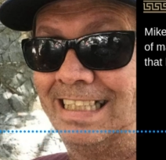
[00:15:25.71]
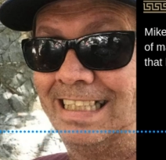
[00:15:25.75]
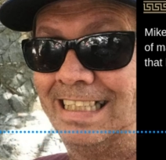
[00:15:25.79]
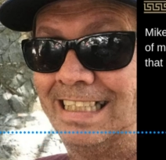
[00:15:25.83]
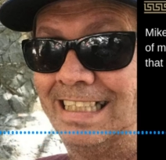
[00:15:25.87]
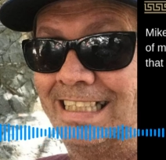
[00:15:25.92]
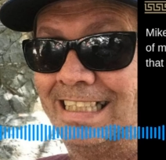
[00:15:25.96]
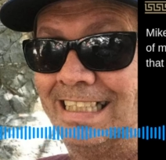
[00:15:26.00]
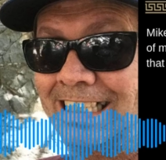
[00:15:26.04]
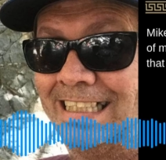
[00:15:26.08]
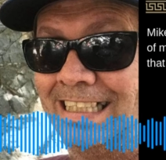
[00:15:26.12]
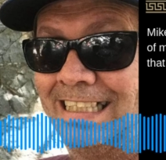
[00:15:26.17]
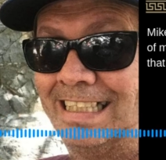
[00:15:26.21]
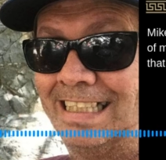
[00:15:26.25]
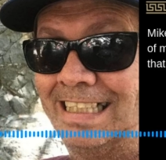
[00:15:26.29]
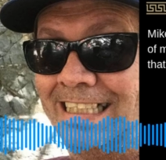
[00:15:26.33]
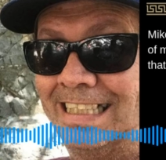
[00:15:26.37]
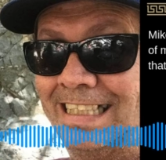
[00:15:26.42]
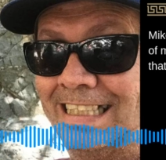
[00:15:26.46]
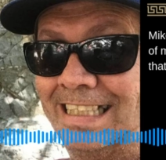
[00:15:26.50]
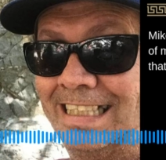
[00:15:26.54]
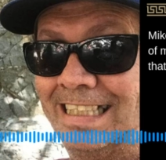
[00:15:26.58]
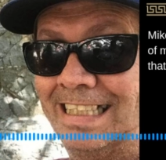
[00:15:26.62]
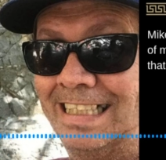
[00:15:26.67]
to have
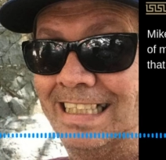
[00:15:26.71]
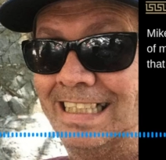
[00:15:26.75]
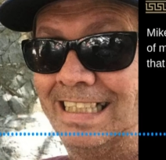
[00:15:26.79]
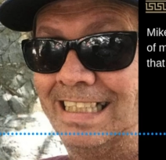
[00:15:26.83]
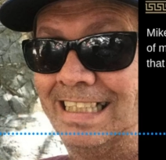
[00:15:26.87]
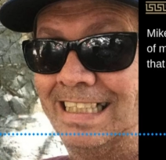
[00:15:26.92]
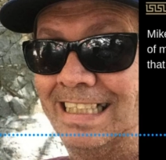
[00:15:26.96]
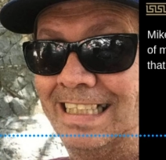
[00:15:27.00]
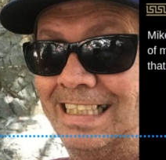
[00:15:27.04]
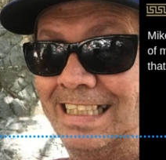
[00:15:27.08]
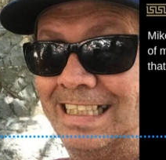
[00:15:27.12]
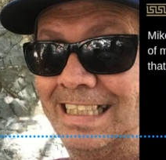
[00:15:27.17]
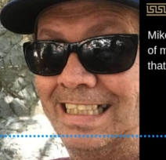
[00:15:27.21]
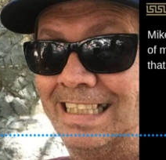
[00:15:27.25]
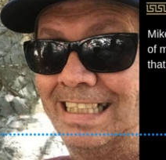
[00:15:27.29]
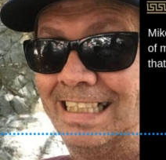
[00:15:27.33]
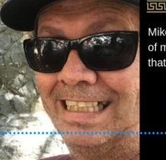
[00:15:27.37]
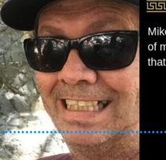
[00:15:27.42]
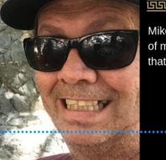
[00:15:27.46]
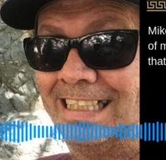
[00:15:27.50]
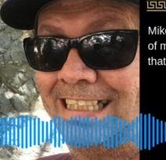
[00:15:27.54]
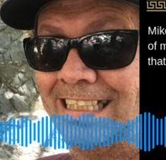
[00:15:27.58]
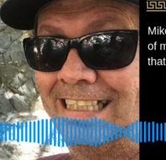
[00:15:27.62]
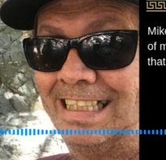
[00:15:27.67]
those
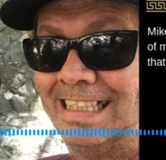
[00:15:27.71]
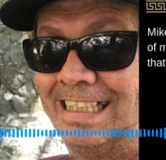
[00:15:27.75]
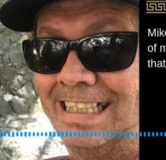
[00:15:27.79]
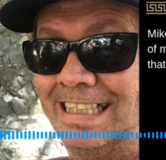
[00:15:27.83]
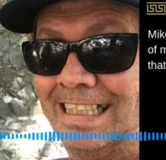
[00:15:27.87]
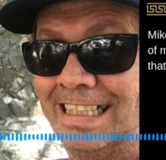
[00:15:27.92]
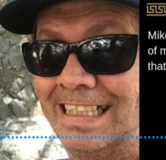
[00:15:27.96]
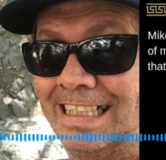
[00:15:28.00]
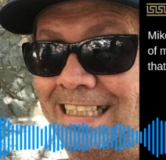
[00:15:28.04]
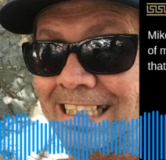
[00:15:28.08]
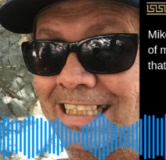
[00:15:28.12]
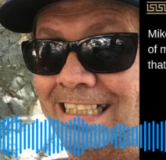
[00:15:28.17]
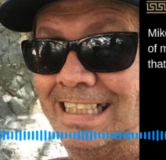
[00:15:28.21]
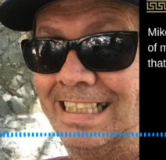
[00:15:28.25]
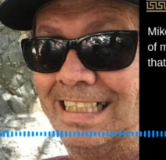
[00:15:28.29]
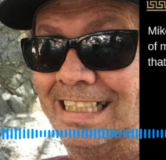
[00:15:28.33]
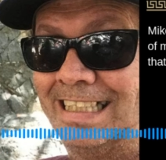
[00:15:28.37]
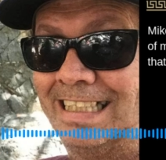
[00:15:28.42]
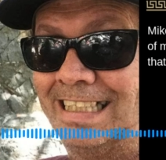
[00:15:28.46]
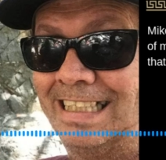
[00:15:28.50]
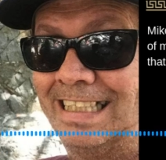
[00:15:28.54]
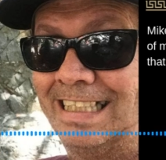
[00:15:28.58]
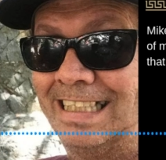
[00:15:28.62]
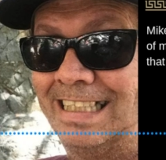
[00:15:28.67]
basically
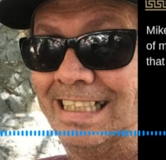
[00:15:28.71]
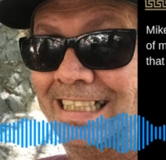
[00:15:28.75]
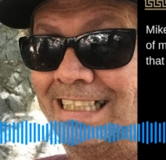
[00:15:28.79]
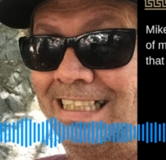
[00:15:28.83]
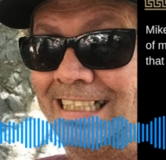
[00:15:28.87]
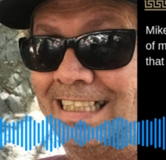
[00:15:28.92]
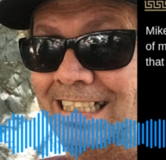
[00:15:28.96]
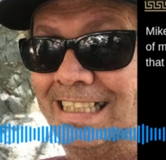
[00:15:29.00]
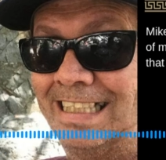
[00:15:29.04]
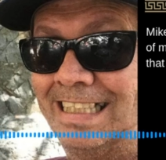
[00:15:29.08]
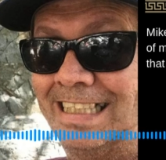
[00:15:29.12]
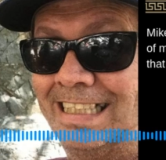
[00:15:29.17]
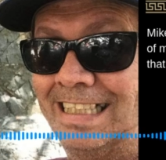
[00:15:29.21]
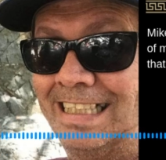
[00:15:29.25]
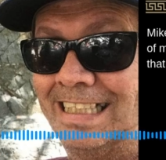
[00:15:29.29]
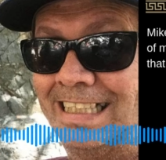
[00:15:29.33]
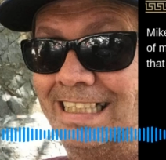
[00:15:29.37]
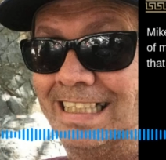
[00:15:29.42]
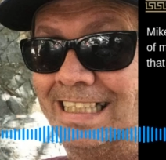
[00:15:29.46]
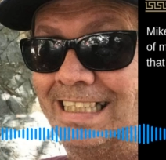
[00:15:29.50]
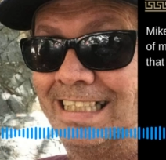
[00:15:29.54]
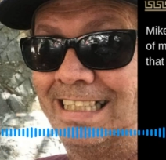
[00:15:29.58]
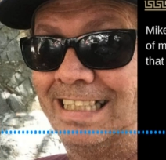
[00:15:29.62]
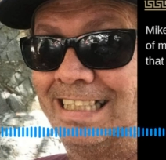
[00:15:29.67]
taxes, the
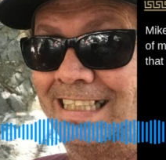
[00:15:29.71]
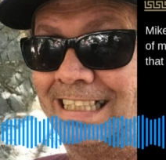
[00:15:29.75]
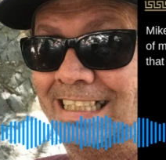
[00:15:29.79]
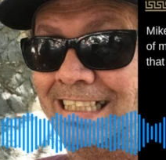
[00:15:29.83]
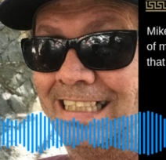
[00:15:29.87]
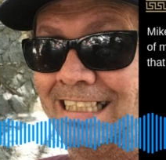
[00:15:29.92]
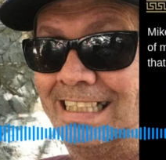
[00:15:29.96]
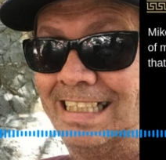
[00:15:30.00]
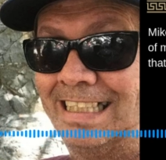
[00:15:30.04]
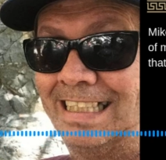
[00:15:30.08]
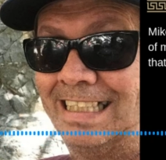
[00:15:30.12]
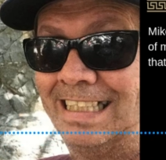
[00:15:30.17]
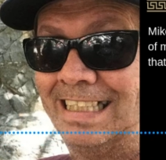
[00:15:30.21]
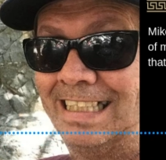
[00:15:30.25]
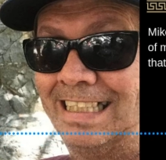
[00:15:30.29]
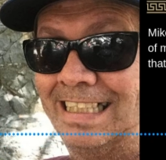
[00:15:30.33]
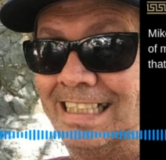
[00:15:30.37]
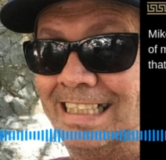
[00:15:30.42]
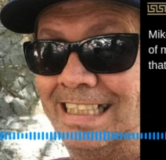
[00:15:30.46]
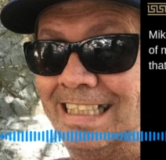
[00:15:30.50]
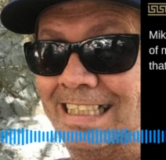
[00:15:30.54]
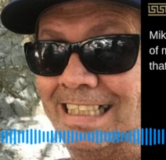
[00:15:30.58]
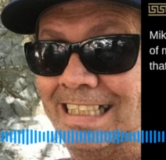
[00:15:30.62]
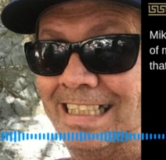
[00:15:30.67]
licenses in place,
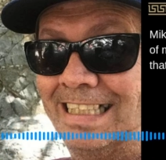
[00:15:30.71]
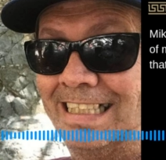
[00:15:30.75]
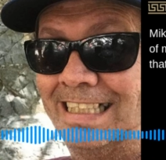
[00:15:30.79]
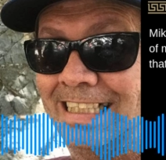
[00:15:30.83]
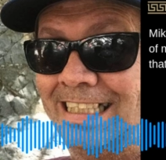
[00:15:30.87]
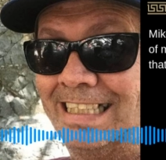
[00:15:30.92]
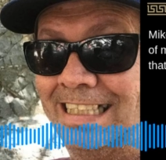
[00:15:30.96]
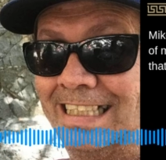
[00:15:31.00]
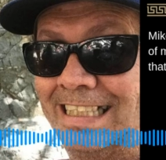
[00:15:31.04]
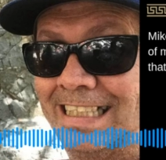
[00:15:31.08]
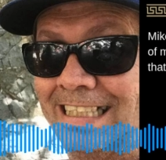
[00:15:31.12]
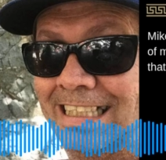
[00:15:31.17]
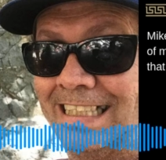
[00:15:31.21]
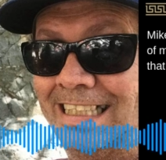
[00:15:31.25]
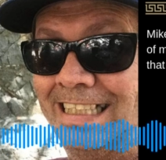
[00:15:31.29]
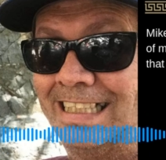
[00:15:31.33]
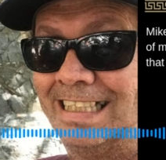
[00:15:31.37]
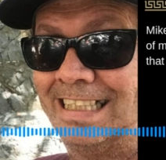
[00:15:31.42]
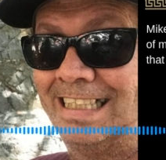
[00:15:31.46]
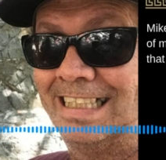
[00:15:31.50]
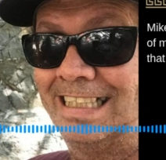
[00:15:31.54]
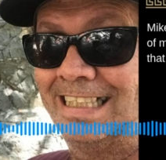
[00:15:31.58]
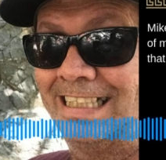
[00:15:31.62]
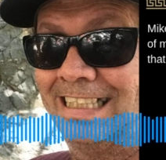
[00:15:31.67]
suddenly
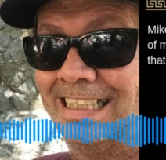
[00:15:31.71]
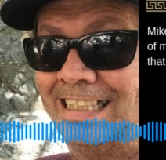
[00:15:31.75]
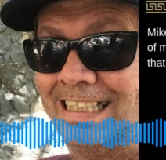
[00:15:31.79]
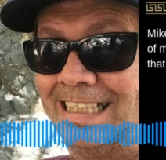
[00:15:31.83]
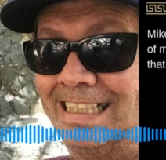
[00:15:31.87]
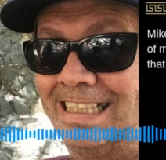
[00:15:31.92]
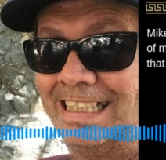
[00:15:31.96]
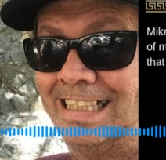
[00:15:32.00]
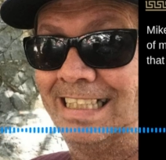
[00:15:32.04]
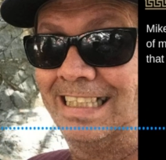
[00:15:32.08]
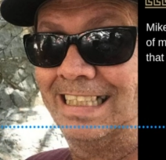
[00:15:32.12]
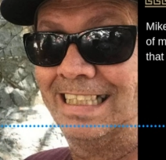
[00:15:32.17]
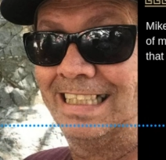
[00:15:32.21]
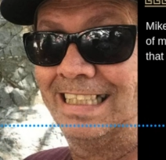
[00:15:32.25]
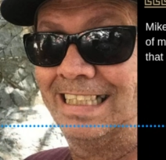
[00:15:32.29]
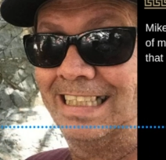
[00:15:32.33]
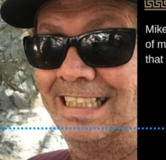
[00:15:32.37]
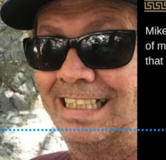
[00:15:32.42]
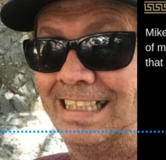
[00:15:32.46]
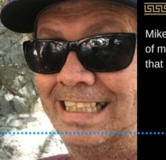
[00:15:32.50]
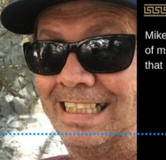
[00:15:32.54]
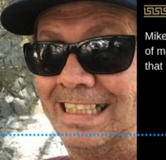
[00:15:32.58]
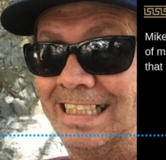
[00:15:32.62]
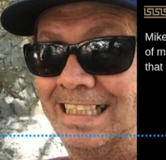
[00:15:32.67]
I'm winning
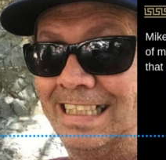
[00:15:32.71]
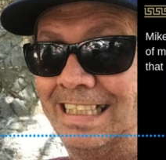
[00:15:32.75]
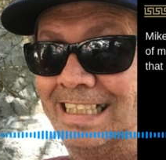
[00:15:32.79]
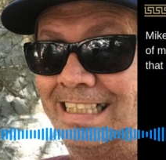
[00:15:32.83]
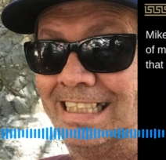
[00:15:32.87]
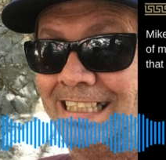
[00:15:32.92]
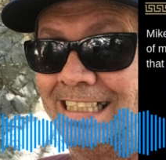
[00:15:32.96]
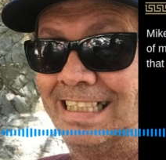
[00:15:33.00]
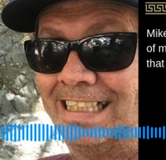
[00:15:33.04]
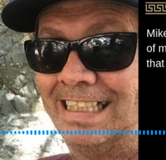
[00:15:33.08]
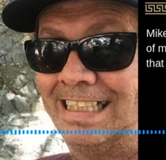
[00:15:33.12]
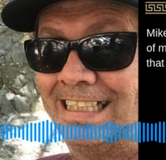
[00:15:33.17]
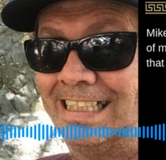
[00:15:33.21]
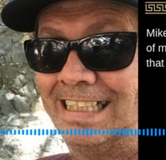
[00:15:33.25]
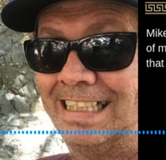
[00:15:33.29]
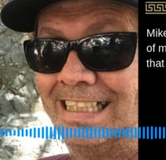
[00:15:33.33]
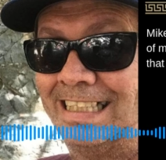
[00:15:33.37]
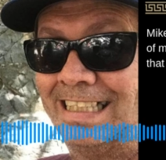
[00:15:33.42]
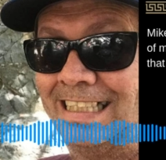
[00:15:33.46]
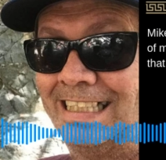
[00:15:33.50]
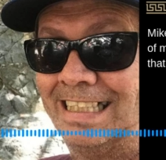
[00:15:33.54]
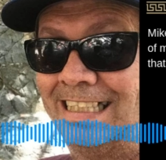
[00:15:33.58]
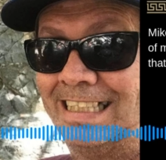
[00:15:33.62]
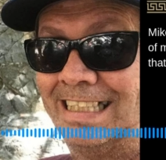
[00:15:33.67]

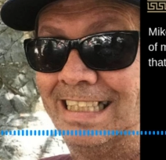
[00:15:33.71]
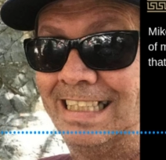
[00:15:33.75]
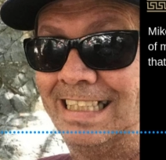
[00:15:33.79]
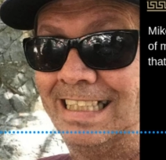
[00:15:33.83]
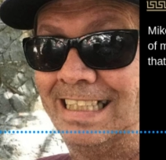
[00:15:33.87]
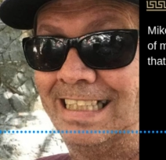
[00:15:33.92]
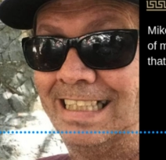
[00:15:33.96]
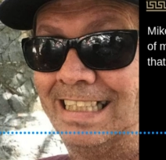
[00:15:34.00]
60-40.